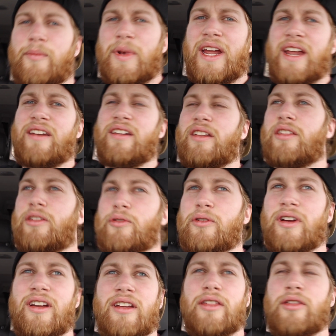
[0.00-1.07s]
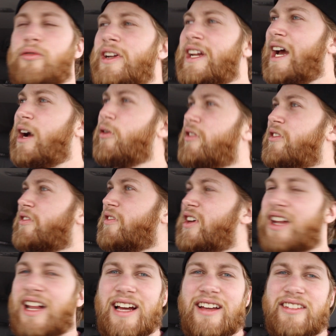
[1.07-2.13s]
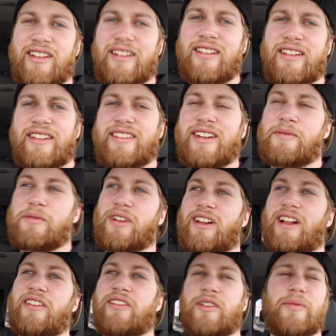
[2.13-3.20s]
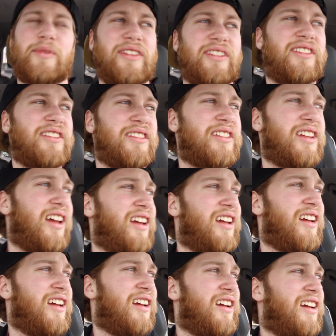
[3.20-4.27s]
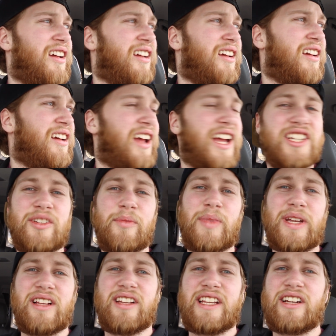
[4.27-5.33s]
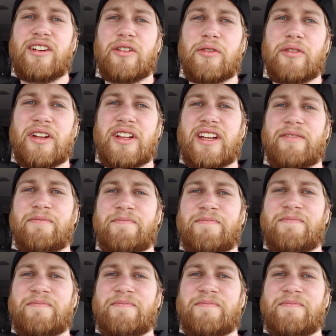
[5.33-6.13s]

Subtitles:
Man, 3 hours of class all in the same classroom is just, it should be illegal, really.